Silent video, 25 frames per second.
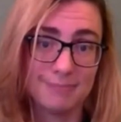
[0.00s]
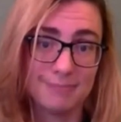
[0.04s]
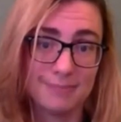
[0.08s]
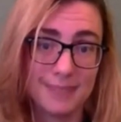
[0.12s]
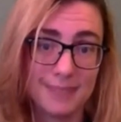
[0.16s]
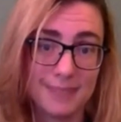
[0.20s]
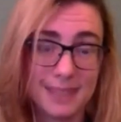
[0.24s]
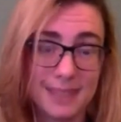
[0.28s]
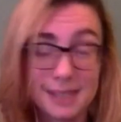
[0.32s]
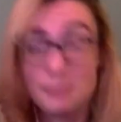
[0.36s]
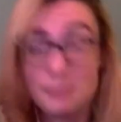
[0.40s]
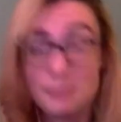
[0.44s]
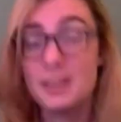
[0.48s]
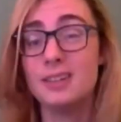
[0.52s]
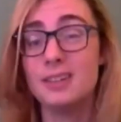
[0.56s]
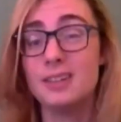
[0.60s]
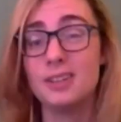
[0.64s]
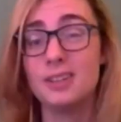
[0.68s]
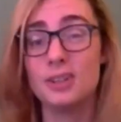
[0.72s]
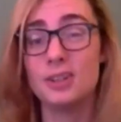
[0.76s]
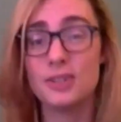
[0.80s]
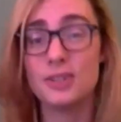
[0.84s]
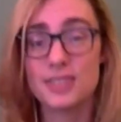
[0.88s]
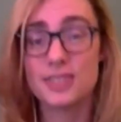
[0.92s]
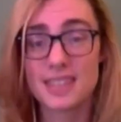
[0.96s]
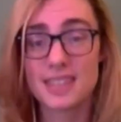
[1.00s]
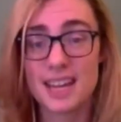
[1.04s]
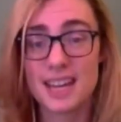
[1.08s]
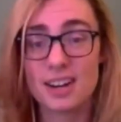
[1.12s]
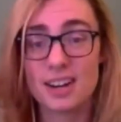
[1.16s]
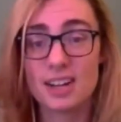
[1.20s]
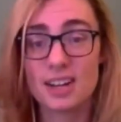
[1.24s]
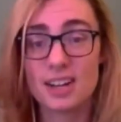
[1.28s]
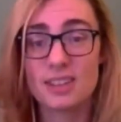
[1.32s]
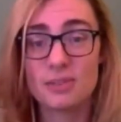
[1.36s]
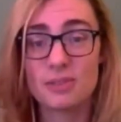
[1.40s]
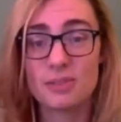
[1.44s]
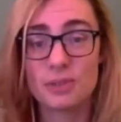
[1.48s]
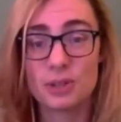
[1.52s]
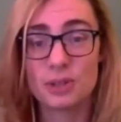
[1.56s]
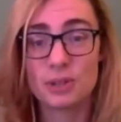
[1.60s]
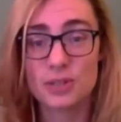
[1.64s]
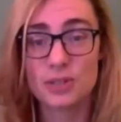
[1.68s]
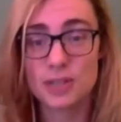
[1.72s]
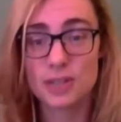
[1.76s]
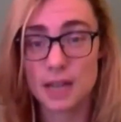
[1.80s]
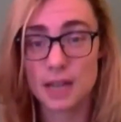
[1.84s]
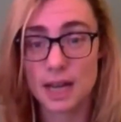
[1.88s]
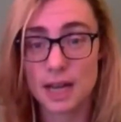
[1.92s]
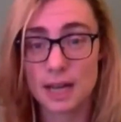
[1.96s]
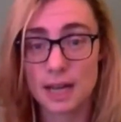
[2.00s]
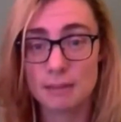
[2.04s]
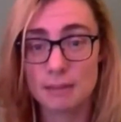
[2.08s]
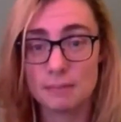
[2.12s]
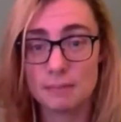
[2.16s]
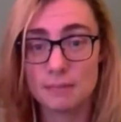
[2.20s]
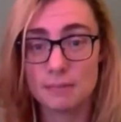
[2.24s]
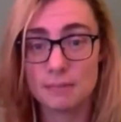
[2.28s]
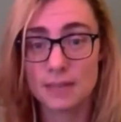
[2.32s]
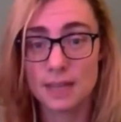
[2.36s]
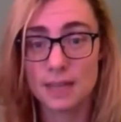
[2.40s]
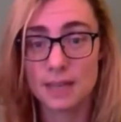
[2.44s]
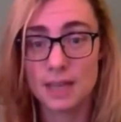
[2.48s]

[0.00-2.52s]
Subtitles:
It can be a little scary the first time,